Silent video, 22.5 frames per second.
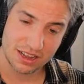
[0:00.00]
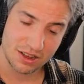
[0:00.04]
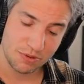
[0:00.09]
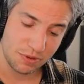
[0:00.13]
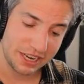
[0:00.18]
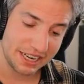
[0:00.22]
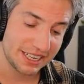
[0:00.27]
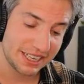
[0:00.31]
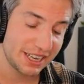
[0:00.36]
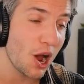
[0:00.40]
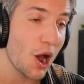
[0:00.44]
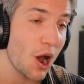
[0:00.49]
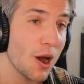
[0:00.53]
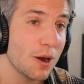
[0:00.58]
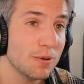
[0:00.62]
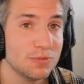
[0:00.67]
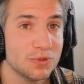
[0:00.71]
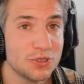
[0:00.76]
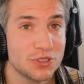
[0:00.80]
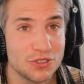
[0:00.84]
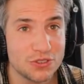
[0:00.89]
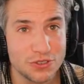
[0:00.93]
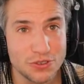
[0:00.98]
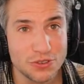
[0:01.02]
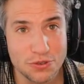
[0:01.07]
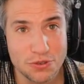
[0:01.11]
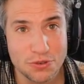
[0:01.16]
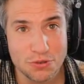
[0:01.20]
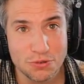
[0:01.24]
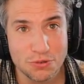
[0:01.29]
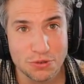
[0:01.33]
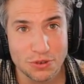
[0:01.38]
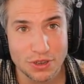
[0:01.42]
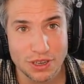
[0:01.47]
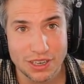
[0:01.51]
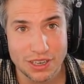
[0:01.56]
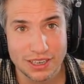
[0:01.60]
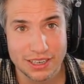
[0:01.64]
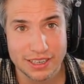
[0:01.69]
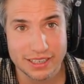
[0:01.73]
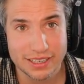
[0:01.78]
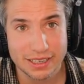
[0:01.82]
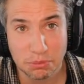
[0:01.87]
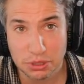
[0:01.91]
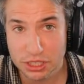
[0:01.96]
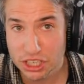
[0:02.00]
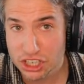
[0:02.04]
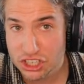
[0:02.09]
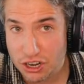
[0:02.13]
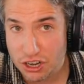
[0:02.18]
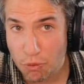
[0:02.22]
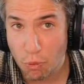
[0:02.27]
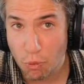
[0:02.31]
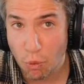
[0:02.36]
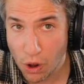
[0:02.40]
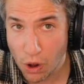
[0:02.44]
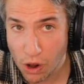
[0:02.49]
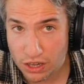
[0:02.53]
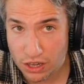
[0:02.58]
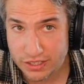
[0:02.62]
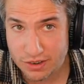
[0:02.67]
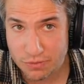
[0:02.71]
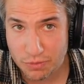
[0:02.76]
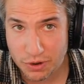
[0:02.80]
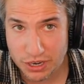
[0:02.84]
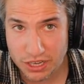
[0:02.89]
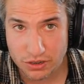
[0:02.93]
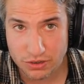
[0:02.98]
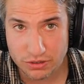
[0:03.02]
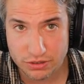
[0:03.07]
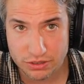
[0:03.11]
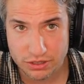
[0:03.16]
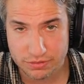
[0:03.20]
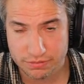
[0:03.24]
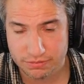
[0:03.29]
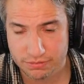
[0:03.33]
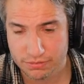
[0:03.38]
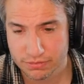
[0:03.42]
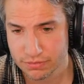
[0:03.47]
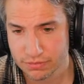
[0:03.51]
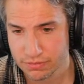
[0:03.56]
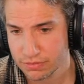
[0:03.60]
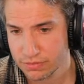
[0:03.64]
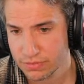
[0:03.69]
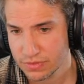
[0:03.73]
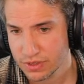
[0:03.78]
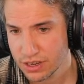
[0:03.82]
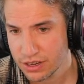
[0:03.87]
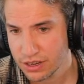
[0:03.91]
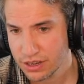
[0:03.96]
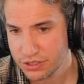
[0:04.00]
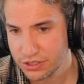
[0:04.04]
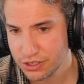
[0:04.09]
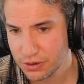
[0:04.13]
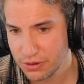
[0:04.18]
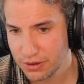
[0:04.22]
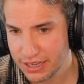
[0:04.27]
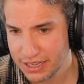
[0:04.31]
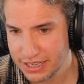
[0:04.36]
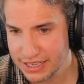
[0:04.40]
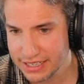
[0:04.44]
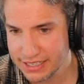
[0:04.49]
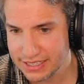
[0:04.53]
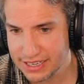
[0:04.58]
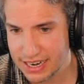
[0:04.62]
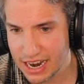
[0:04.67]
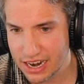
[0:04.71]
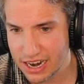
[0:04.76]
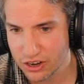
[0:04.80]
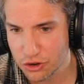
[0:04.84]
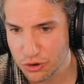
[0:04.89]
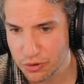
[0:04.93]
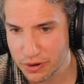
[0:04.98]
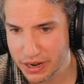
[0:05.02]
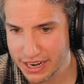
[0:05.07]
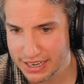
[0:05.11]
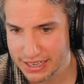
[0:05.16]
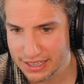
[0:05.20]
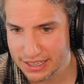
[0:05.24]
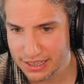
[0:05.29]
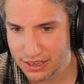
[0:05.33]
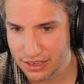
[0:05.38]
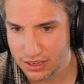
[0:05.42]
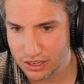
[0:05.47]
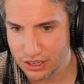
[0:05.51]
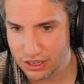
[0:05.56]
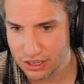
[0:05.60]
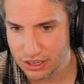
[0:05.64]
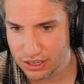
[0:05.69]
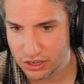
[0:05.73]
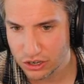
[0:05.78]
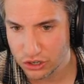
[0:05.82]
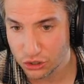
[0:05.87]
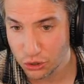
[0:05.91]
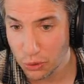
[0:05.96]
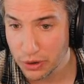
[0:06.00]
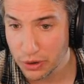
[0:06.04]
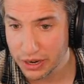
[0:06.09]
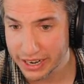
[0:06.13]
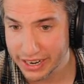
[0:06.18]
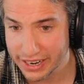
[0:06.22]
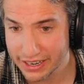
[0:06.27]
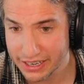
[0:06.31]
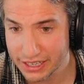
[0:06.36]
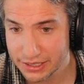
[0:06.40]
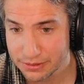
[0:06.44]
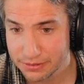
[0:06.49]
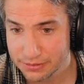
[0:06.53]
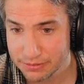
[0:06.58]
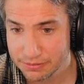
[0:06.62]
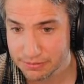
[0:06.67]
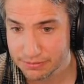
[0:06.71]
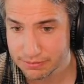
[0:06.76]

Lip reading: when it comes to demolishing walls and windows. So let's say I create a door here.